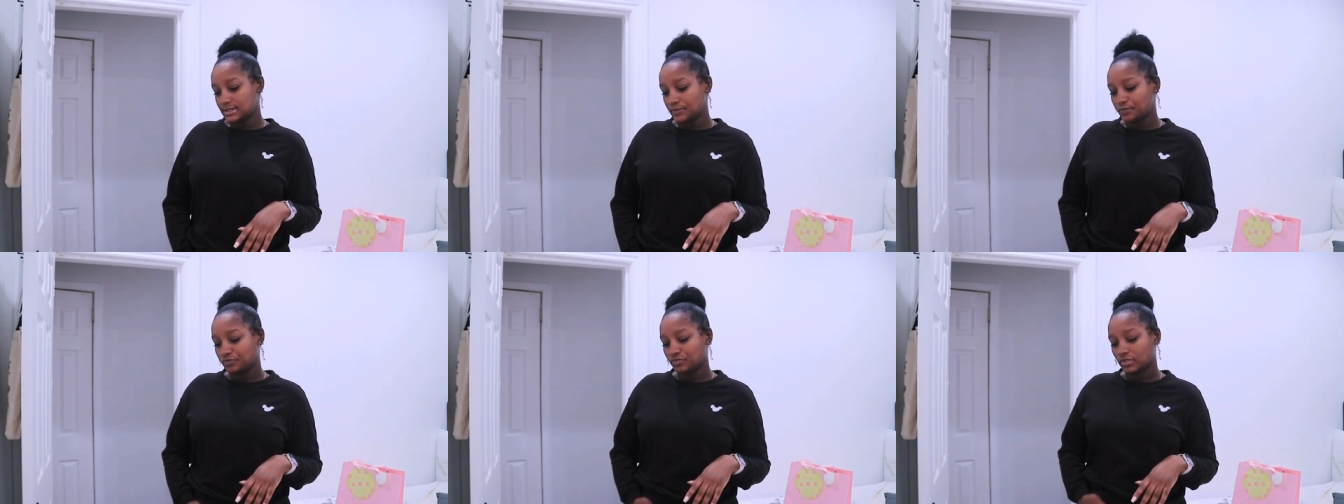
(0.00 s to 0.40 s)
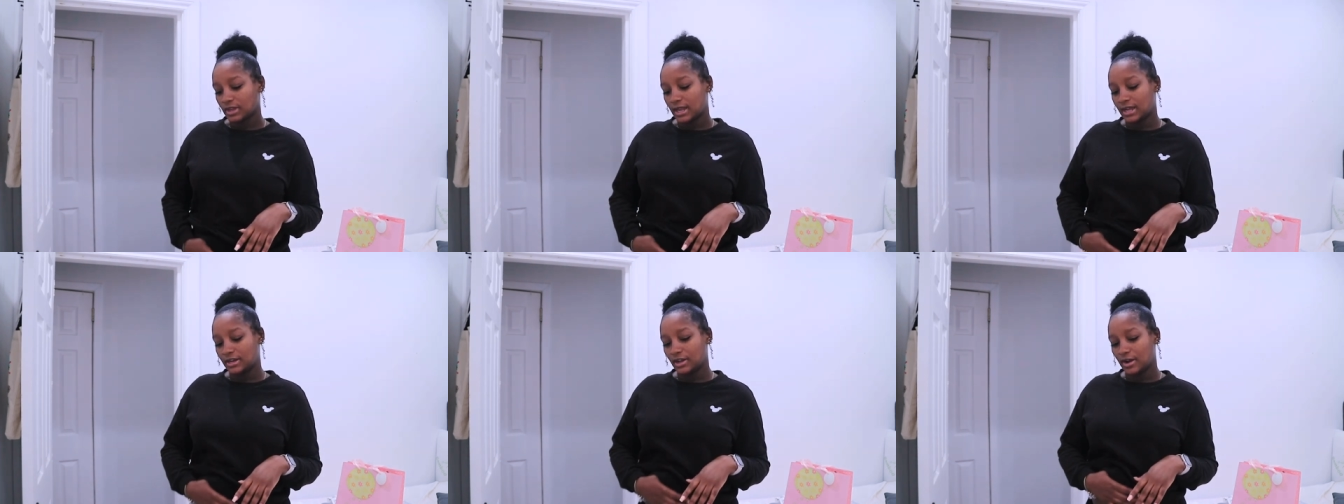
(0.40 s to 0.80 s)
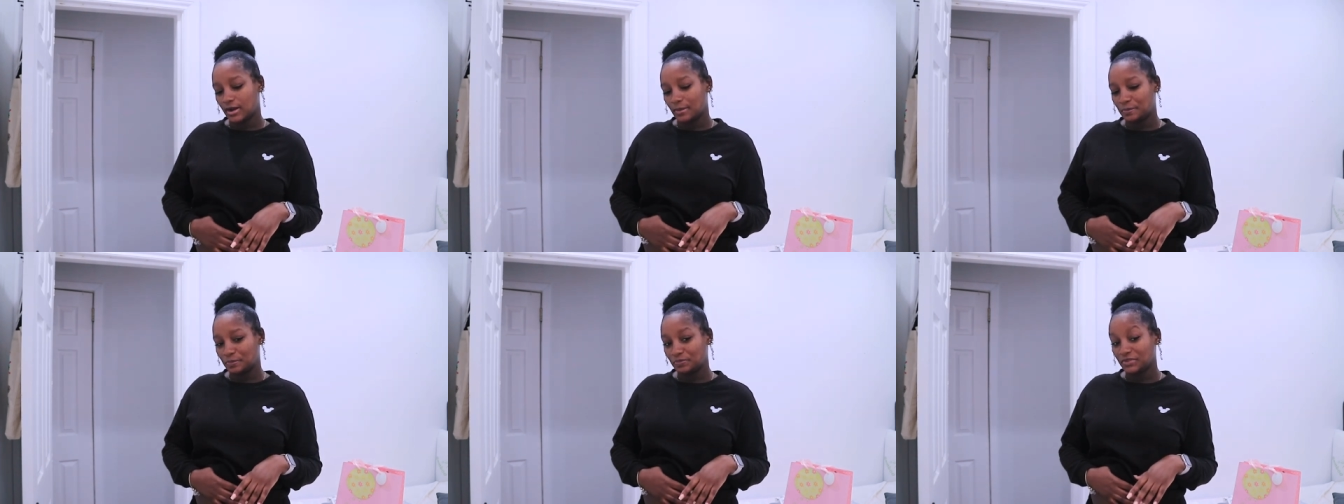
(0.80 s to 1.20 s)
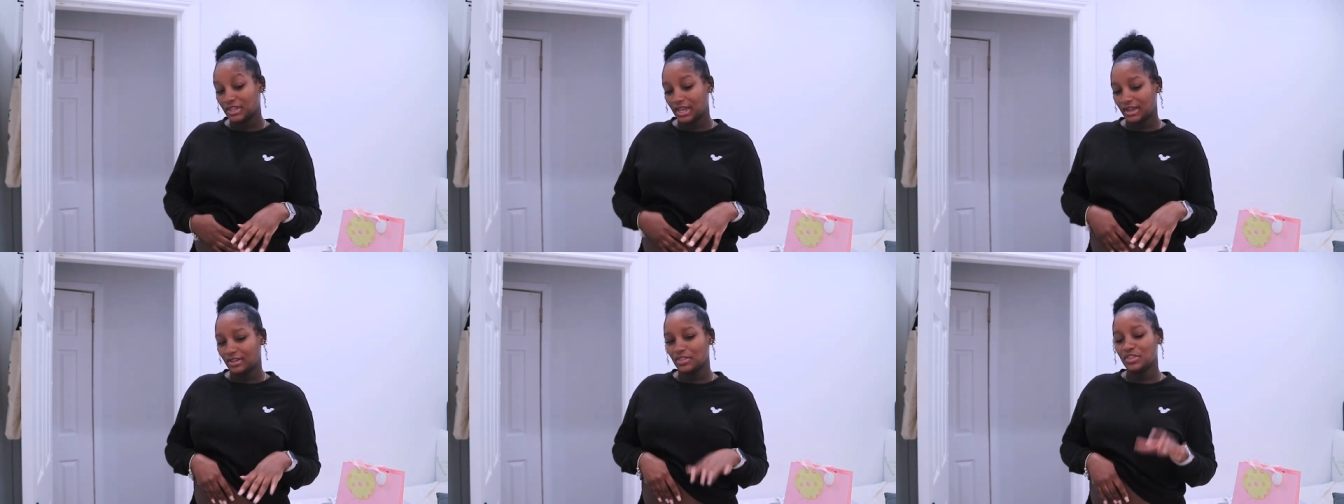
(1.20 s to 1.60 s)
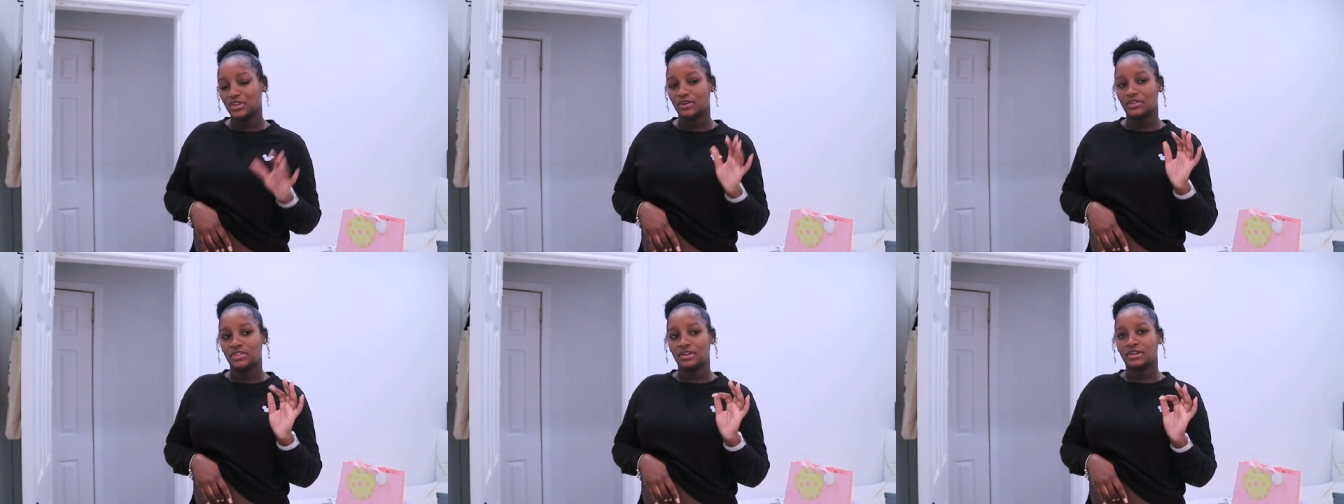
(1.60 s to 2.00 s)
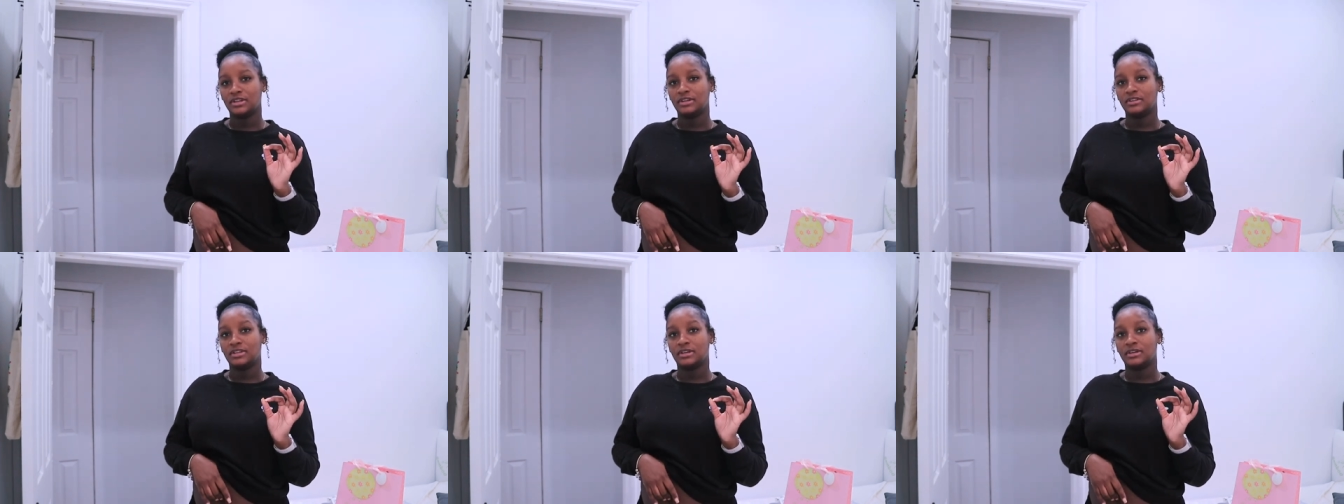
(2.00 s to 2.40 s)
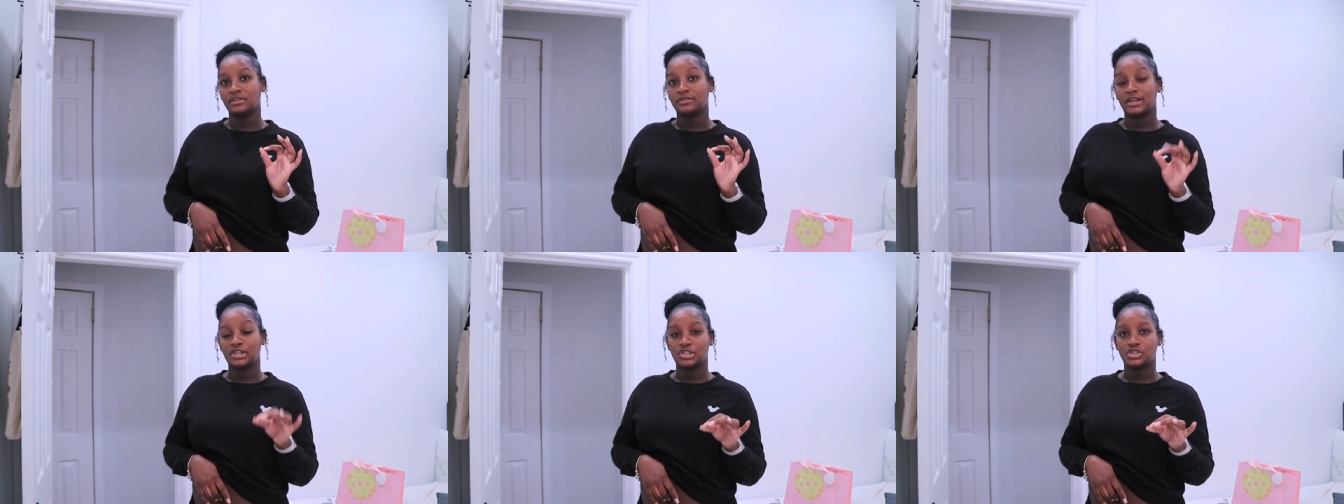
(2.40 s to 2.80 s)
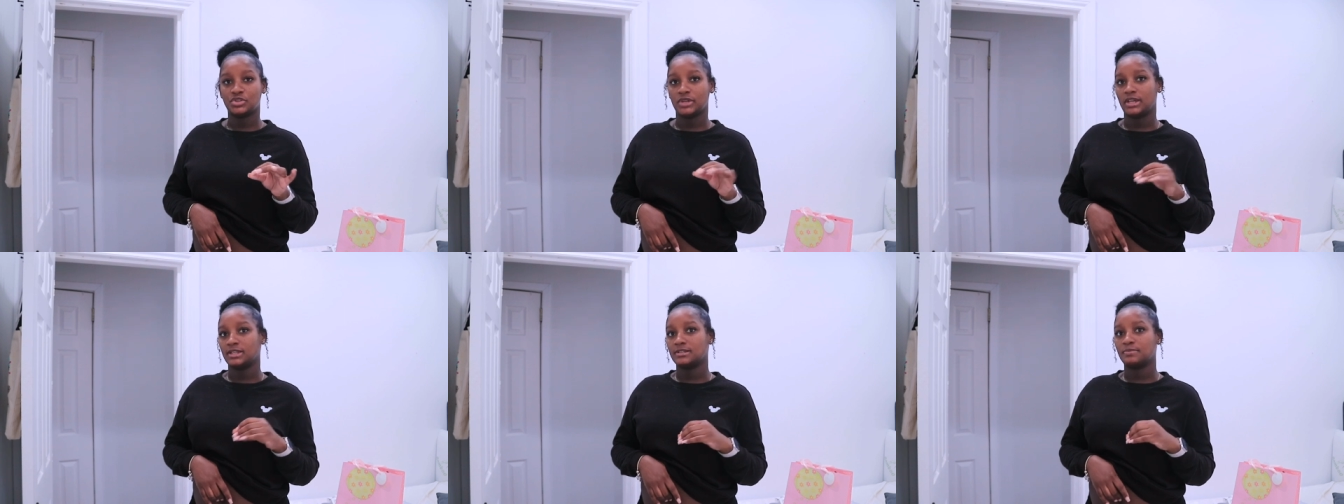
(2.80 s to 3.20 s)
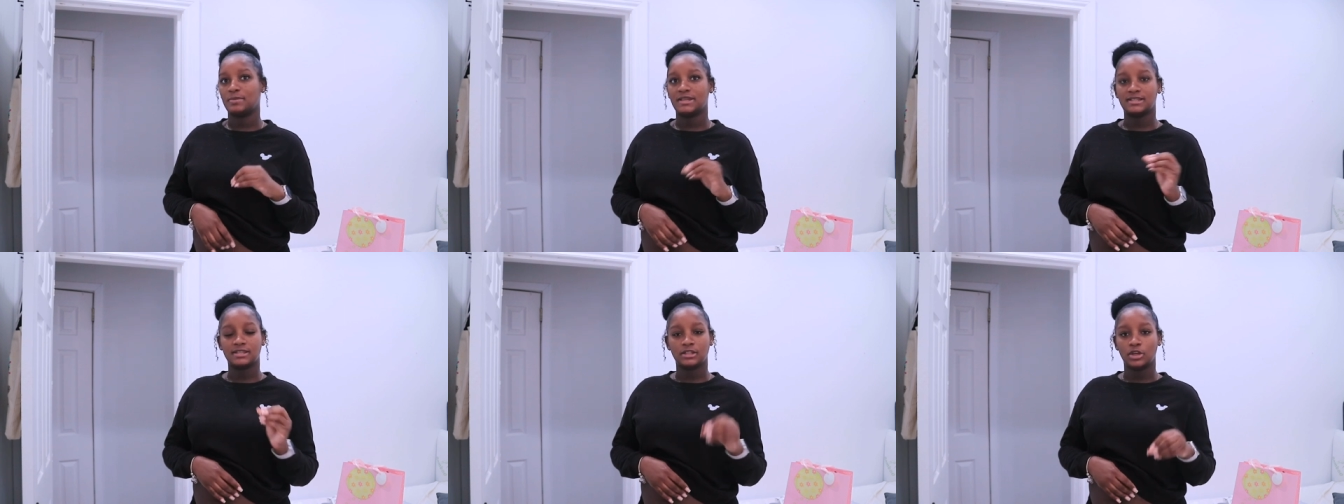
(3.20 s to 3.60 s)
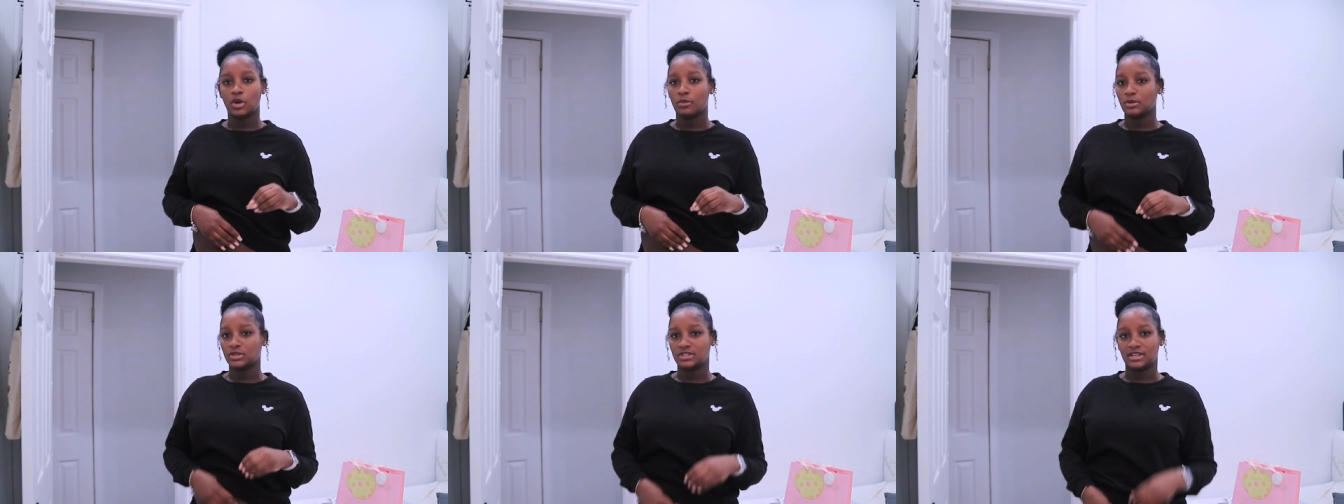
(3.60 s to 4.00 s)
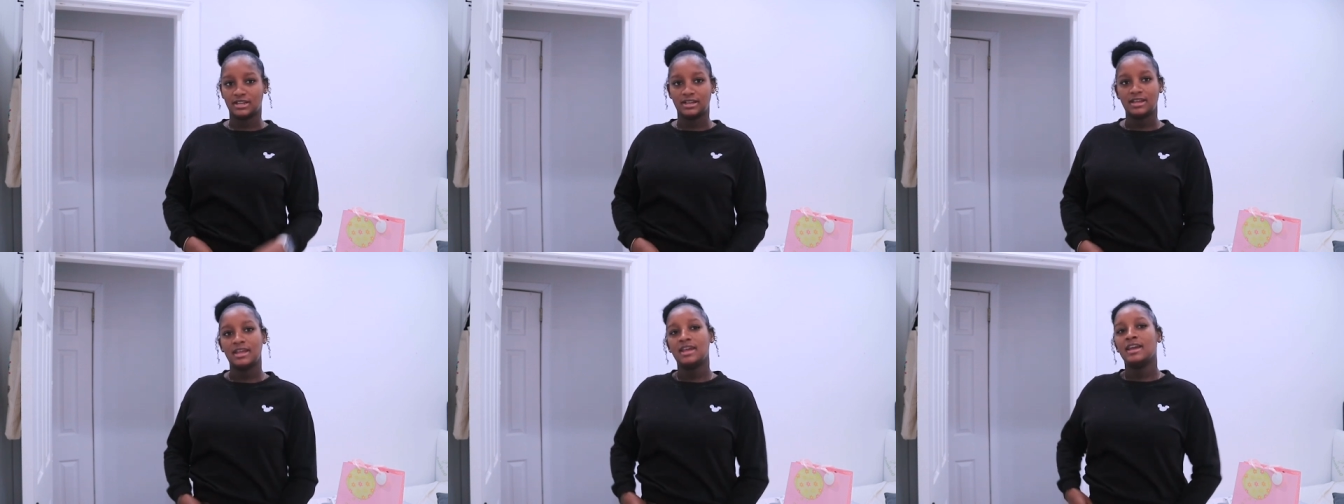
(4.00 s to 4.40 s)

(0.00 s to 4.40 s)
And um, yeah, the, the, the registry is basically almost done.